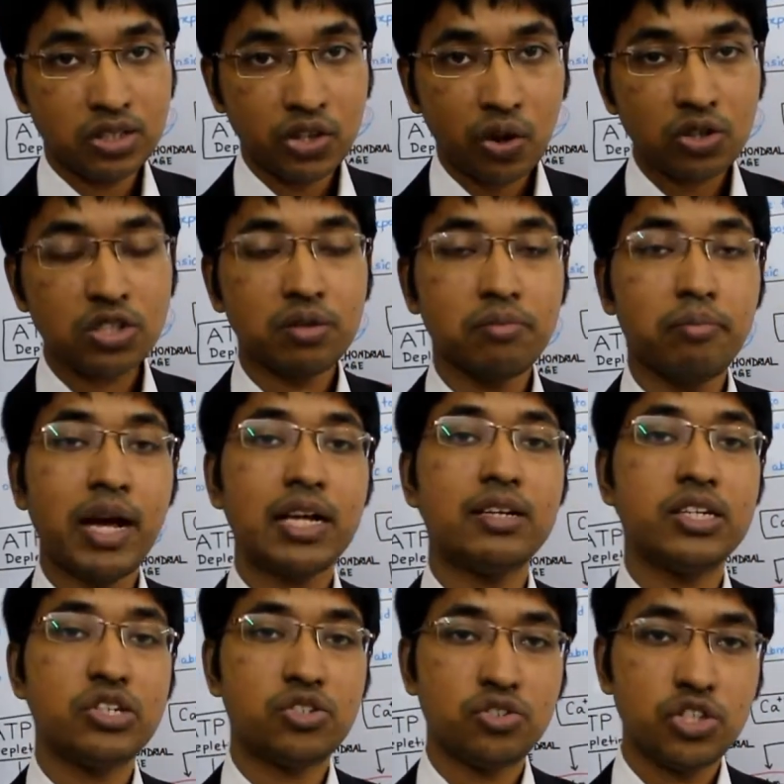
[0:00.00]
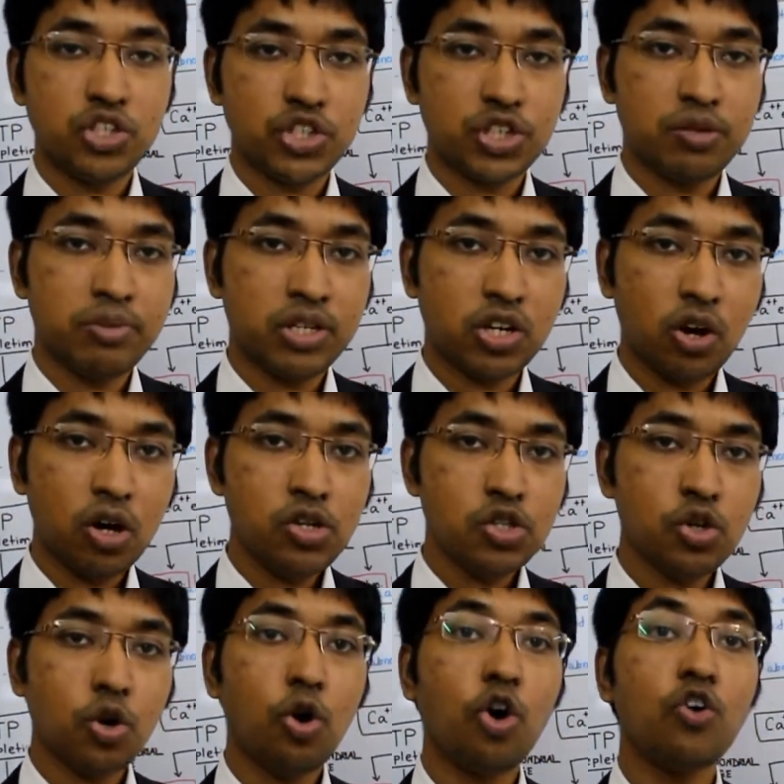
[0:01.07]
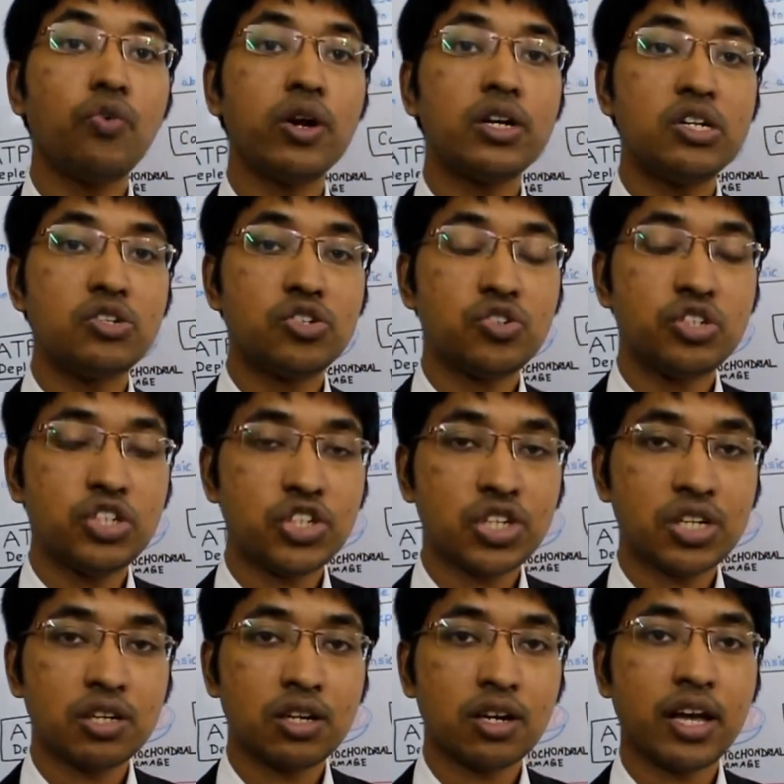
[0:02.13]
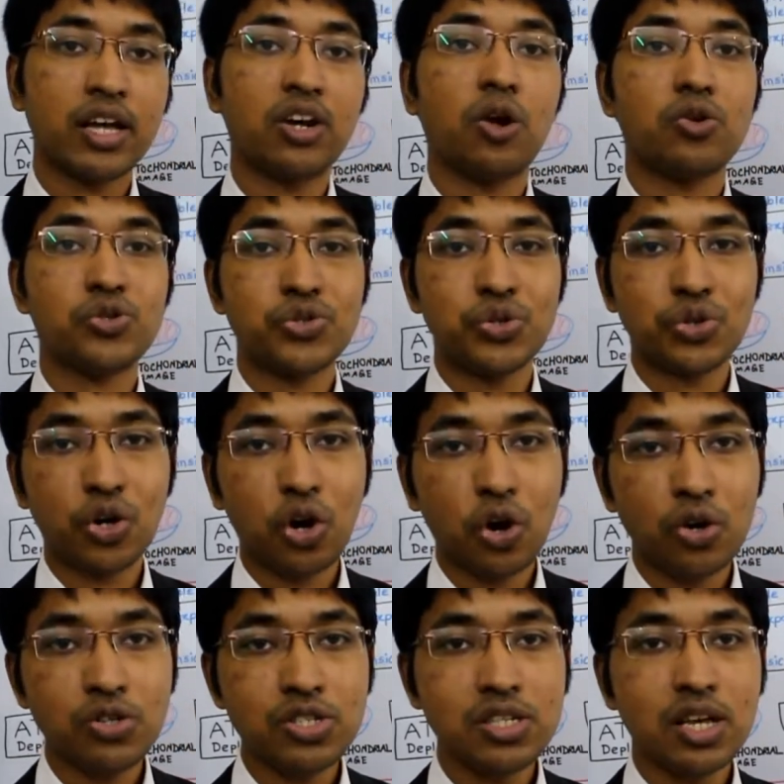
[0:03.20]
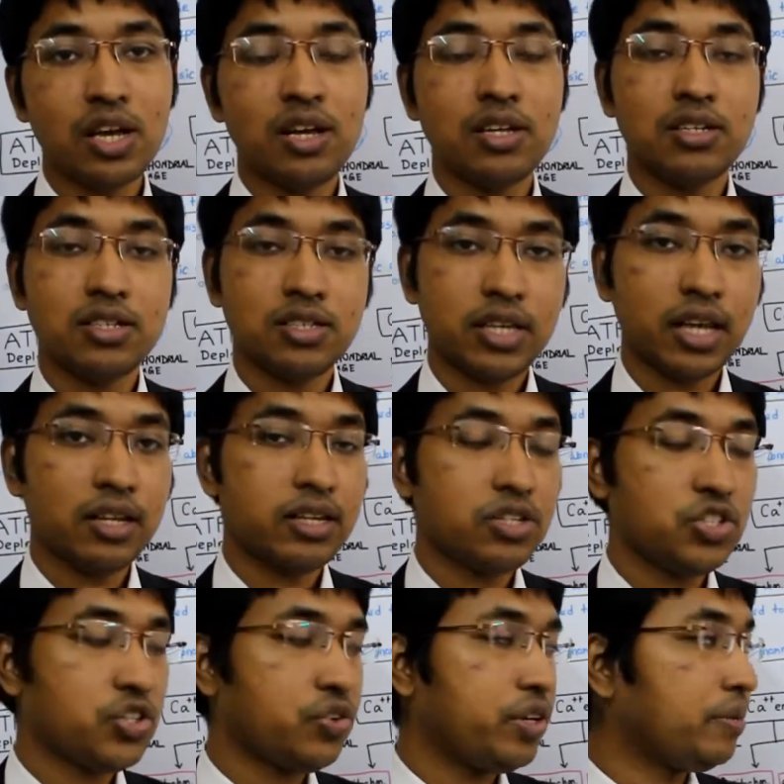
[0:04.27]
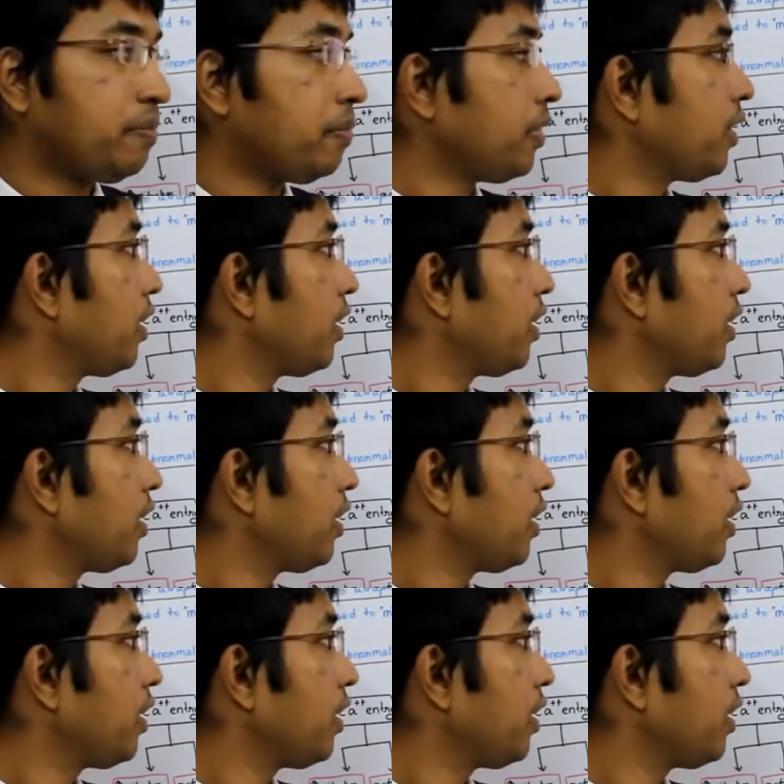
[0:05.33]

not malnutrition, because overnutrition can also cause cell injury.